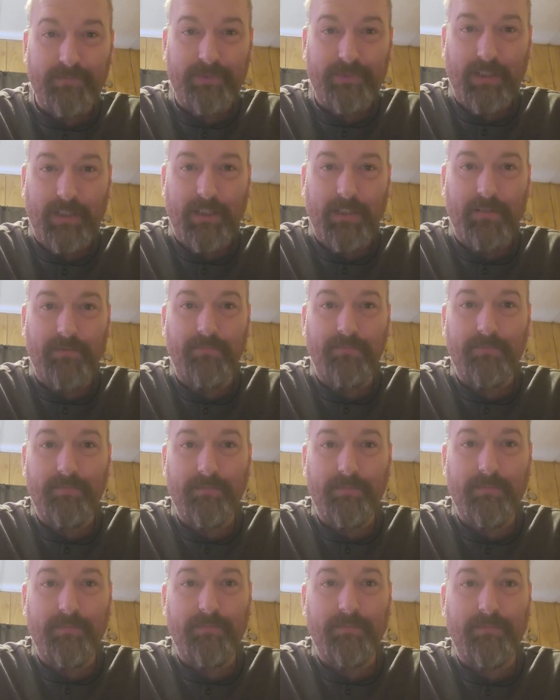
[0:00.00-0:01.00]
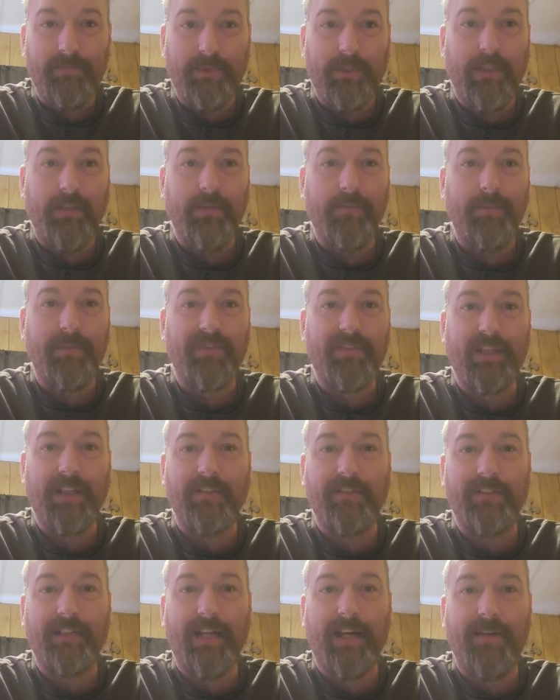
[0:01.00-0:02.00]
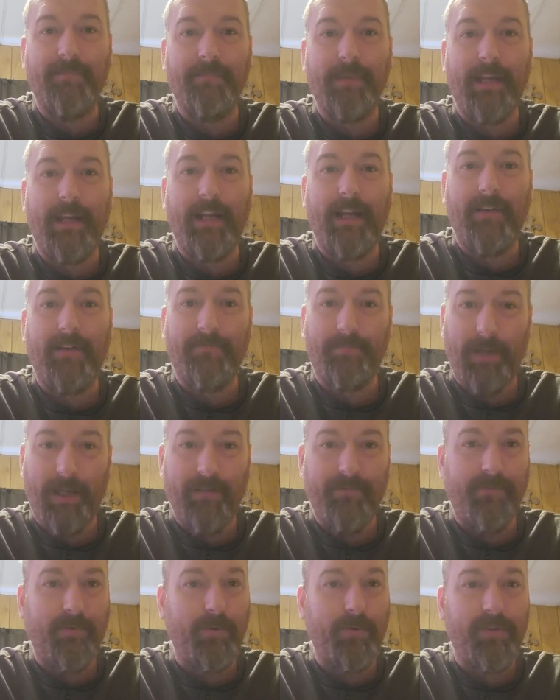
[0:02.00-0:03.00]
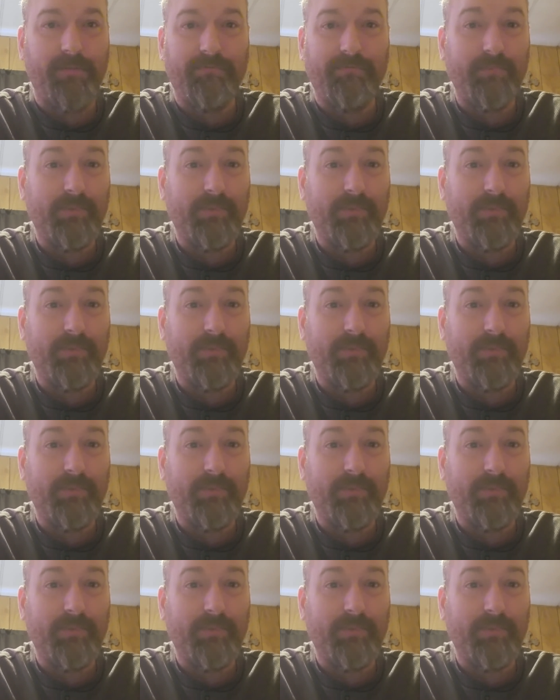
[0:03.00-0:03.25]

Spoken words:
You know, the mistakes that I've made, I've paid for.